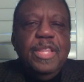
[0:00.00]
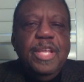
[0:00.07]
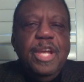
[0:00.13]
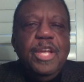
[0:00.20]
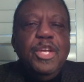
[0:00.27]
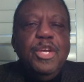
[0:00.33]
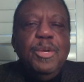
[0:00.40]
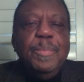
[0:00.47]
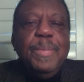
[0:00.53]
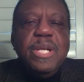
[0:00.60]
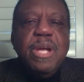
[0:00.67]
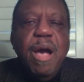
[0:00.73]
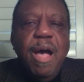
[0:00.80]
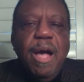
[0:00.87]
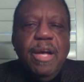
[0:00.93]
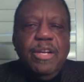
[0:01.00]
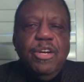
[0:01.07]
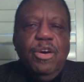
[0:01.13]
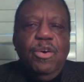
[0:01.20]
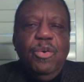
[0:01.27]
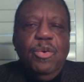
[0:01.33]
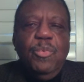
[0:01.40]
The human
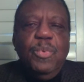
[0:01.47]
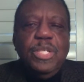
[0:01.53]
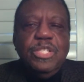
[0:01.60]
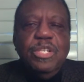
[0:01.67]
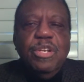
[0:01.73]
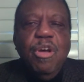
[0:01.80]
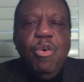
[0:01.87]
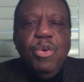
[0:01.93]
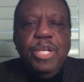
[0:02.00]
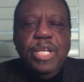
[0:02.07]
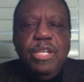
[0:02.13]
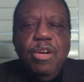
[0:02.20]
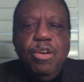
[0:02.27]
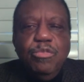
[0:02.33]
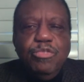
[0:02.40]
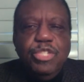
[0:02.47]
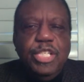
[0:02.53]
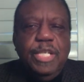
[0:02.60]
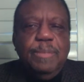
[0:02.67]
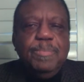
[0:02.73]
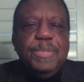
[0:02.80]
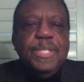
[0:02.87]
cargo was loaded on
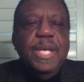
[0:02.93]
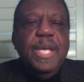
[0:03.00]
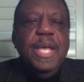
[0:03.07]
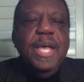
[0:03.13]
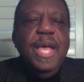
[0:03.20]
ships